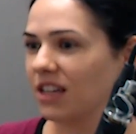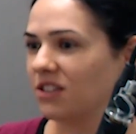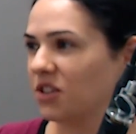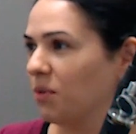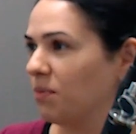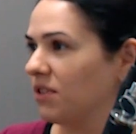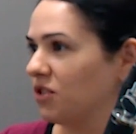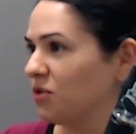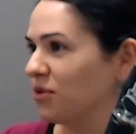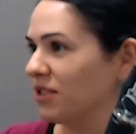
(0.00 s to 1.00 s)
it's
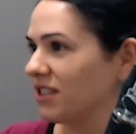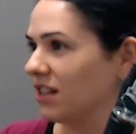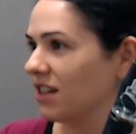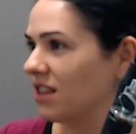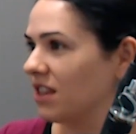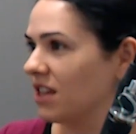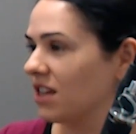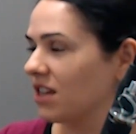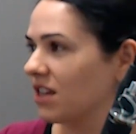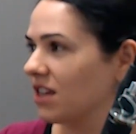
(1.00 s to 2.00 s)
opened doors. And I
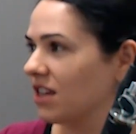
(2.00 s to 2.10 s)
think,